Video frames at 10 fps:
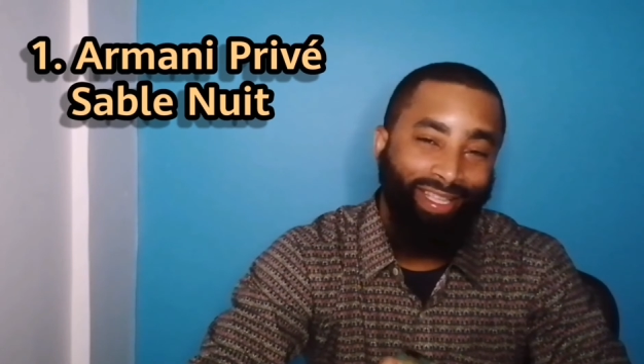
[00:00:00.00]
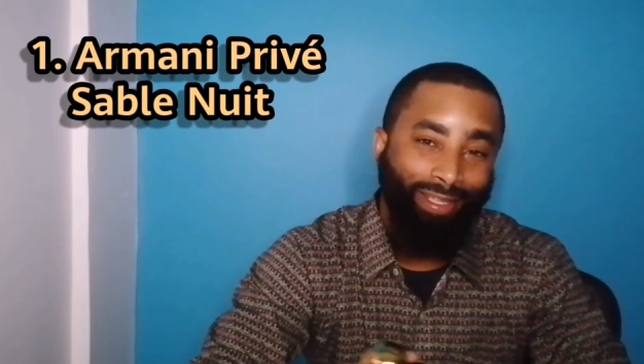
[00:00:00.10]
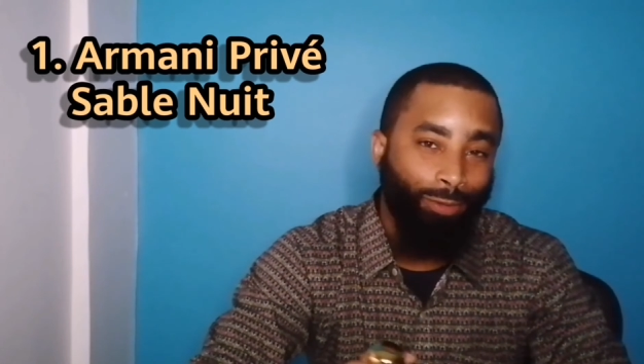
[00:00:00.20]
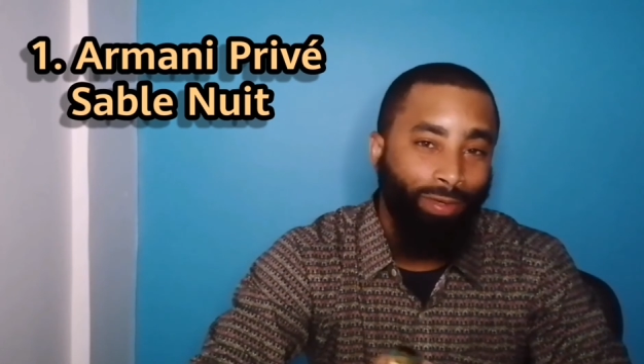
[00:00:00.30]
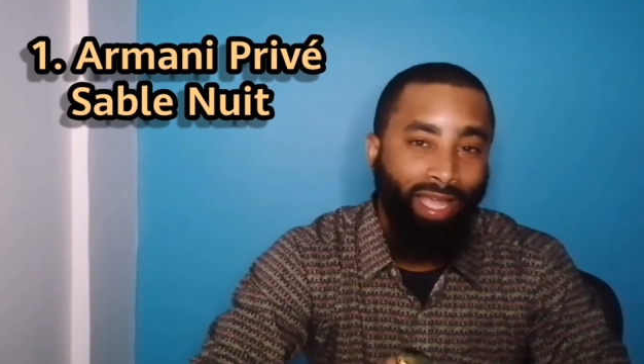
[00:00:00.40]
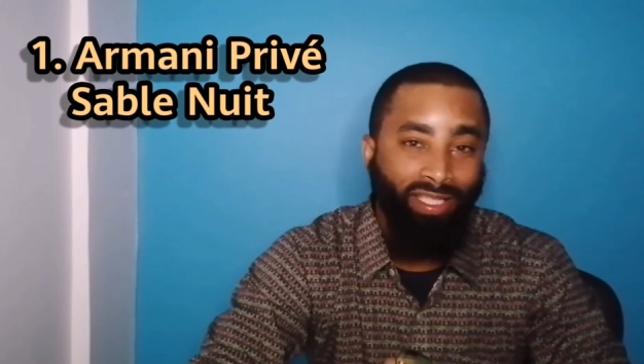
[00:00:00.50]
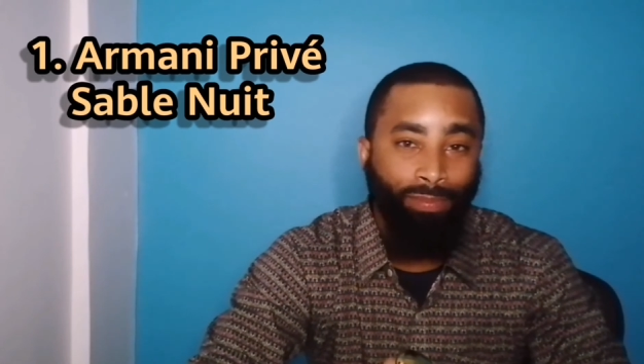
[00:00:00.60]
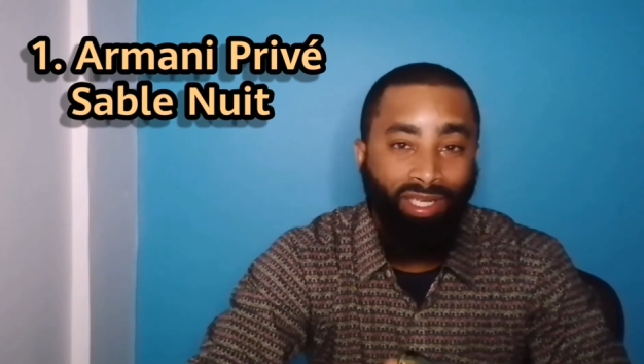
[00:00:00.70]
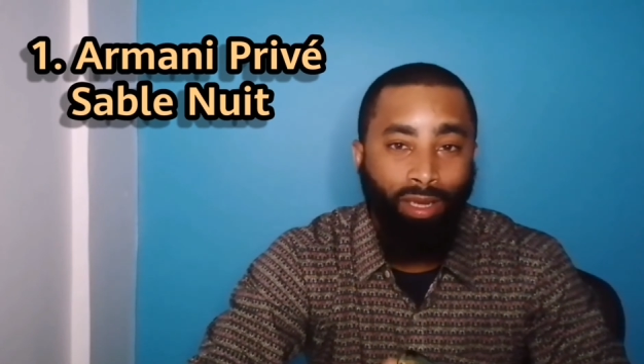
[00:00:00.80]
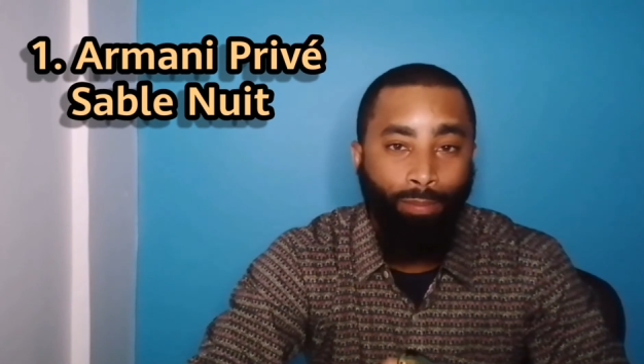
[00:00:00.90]
this one has to
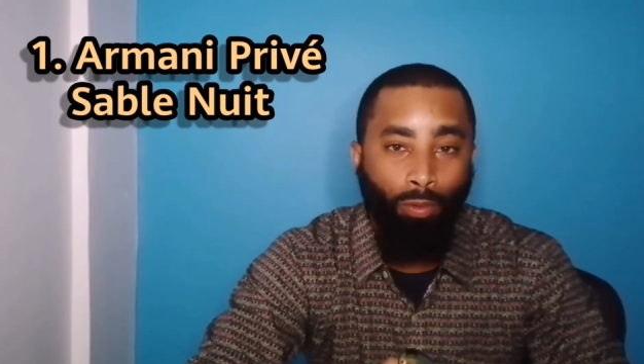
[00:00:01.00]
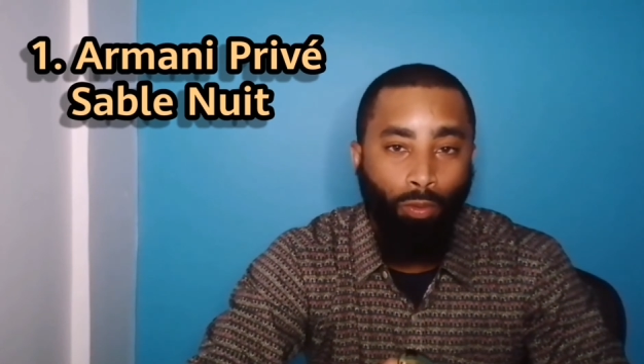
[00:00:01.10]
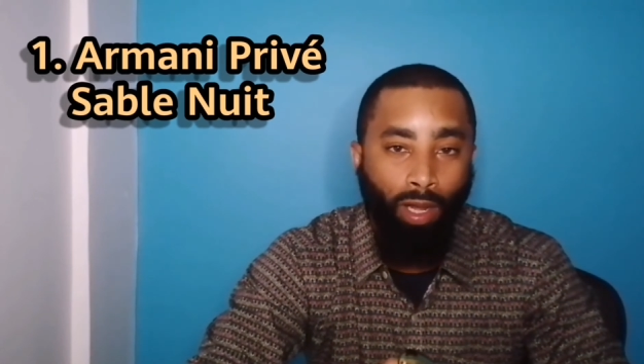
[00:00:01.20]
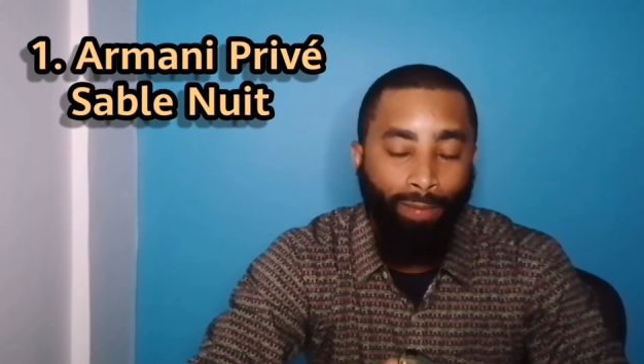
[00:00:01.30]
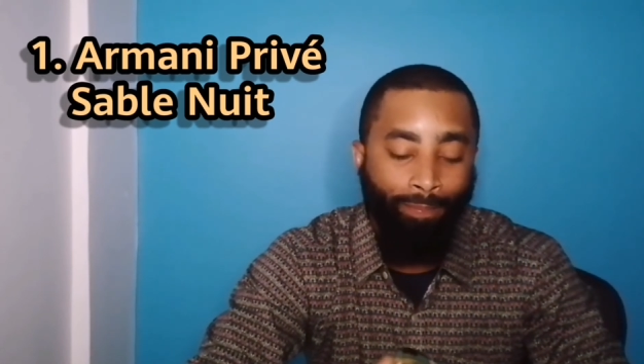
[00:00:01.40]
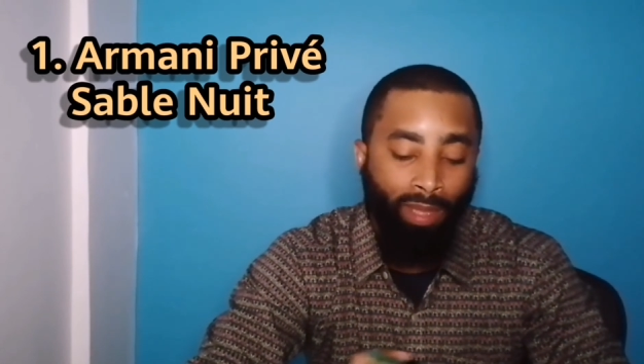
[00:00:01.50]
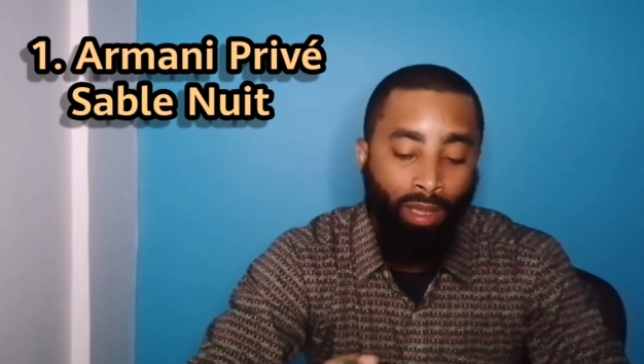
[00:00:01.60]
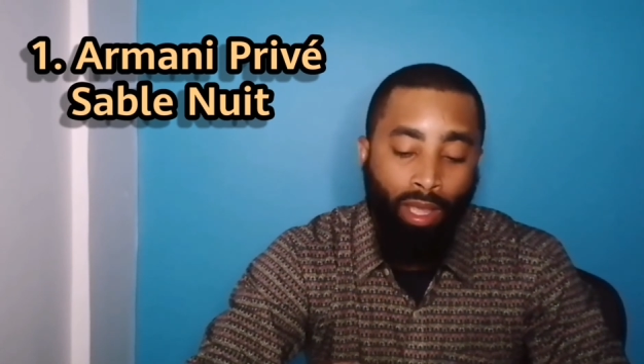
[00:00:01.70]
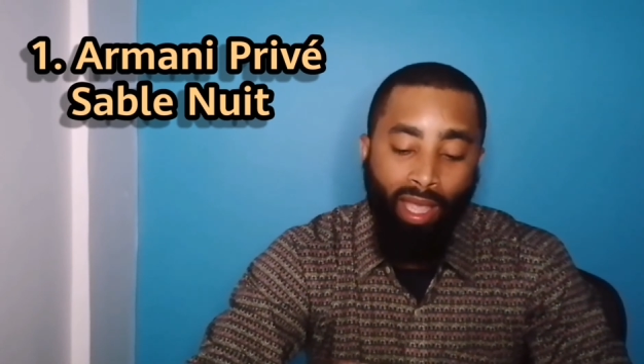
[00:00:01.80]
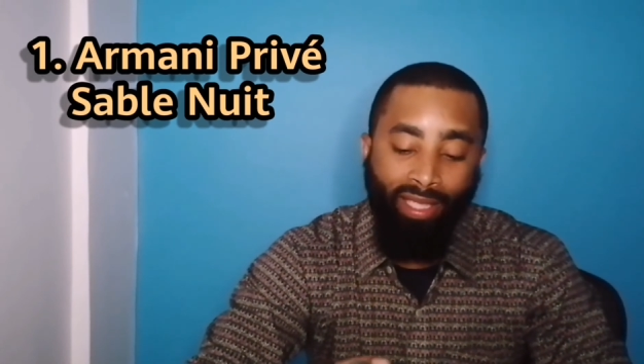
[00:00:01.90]
be #1.
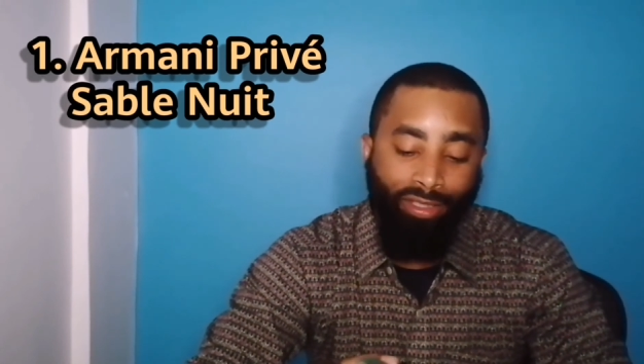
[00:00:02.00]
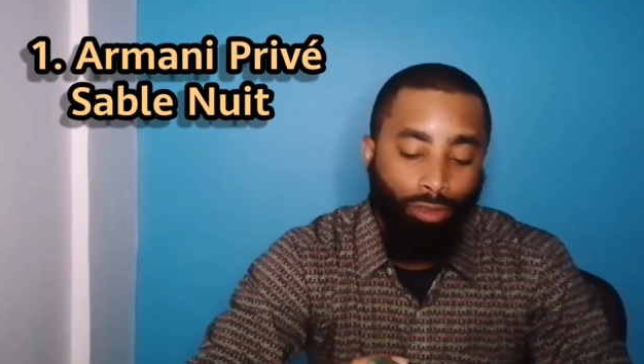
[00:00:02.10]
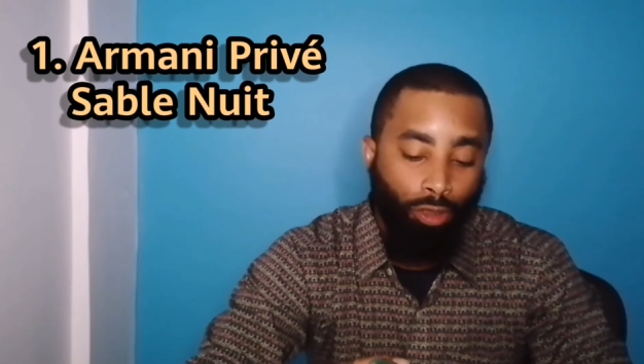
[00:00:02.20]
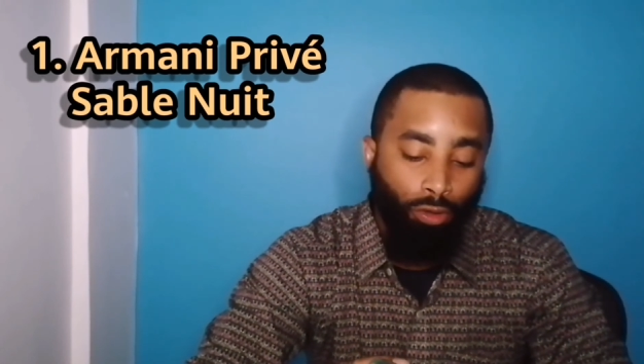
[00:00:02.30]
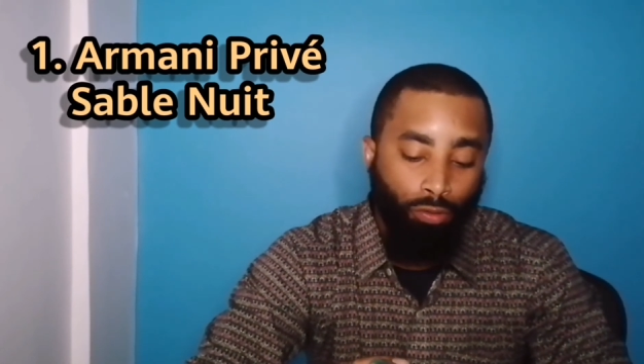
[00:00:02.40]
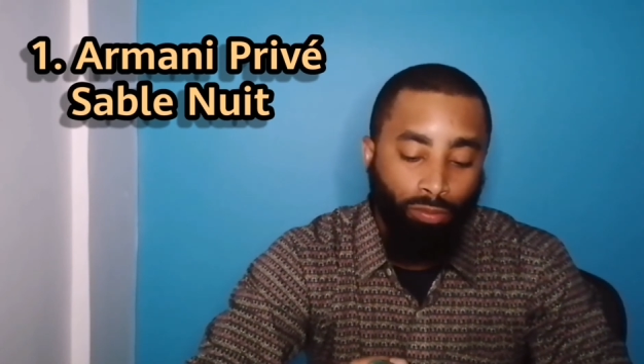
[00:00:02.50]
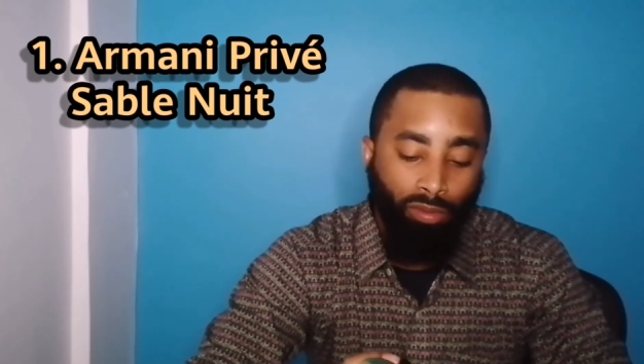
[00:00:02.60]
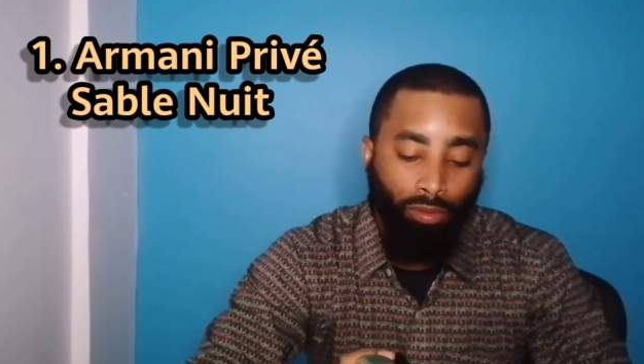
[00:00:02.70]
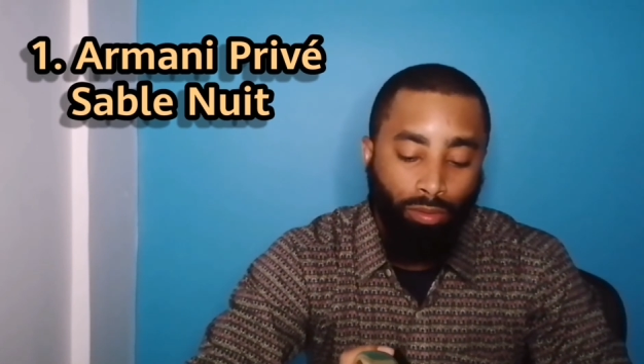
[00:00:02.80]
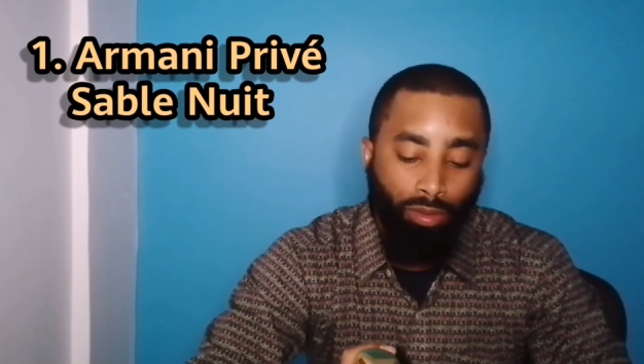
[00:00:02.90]
And
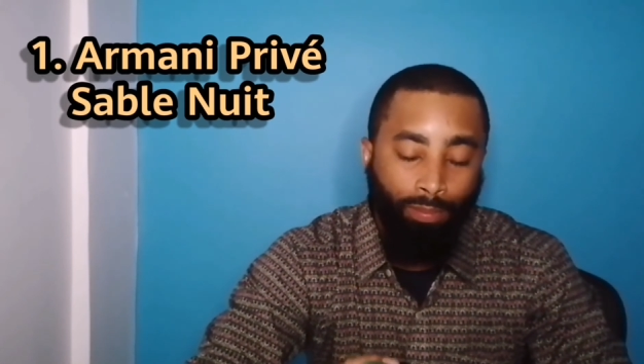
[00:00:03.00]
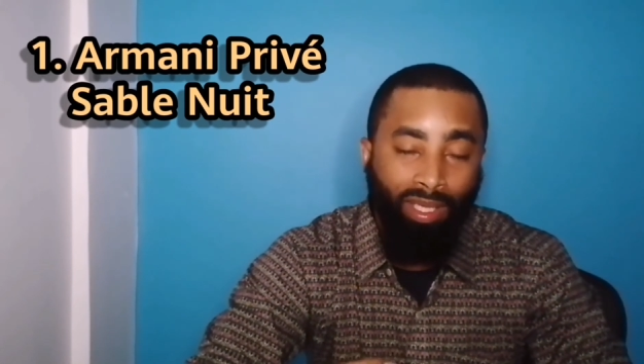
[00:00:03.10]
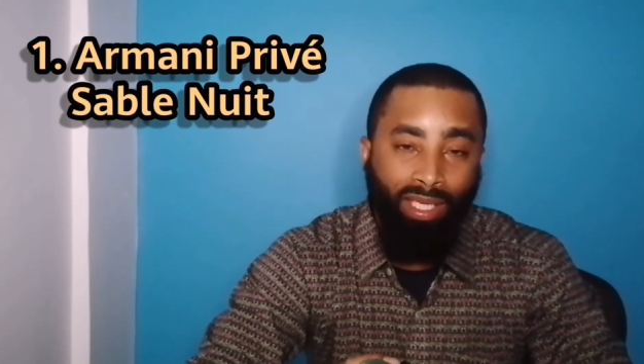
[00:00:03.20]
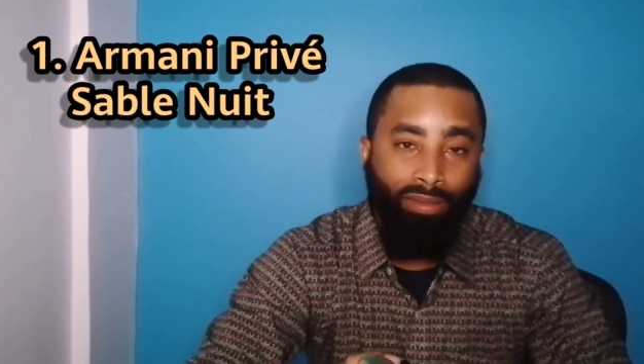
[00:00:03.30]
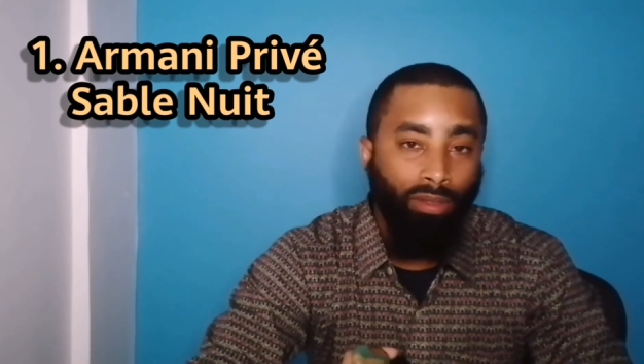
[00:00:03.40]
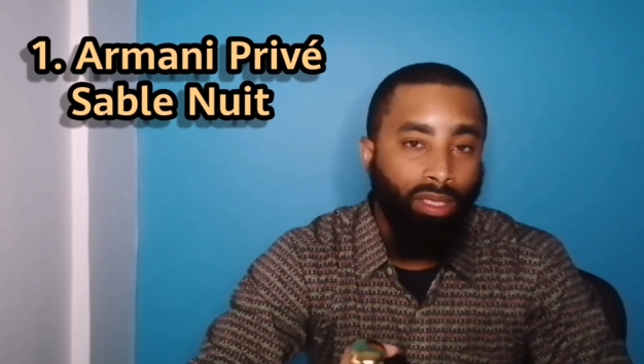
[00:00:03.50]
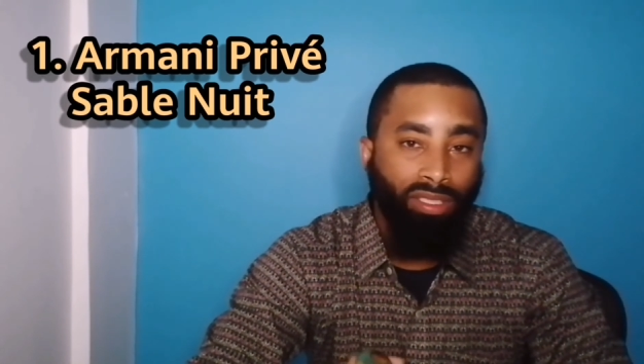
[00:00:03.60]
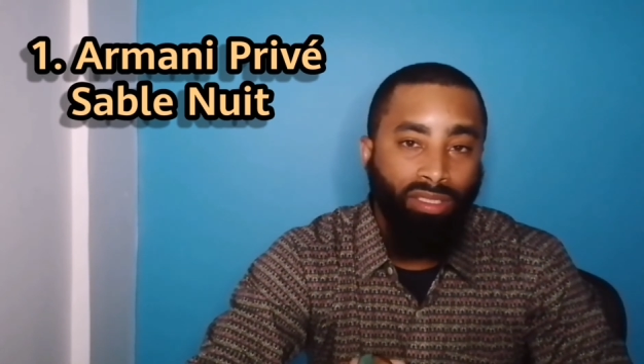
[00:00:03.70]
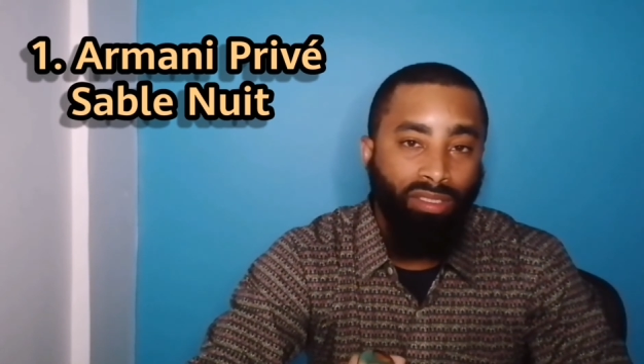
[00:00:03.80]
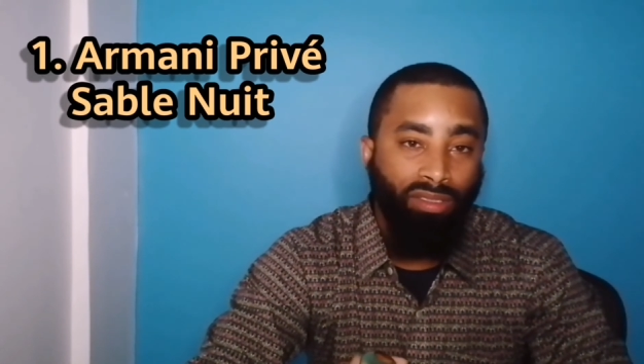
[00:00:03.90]
so to me,
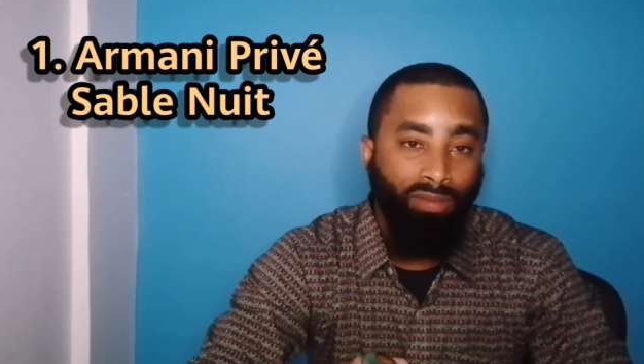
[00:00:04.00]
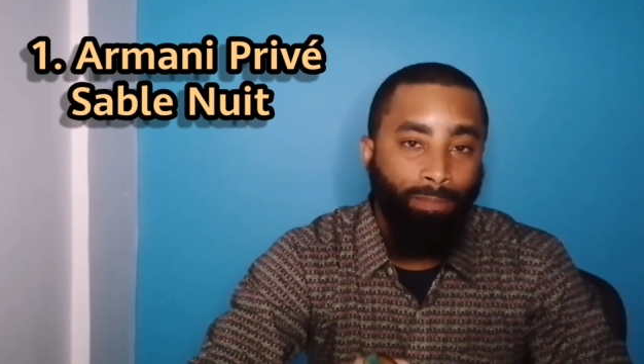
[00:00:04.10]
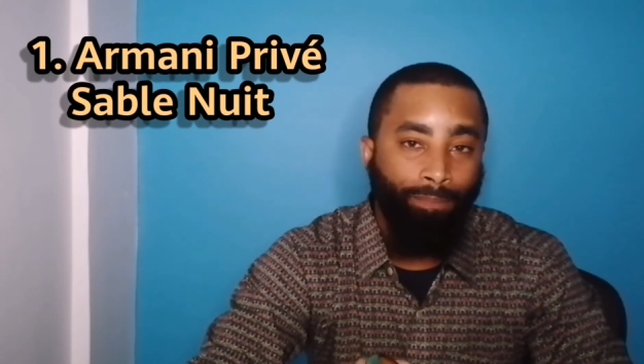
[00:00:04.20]
this is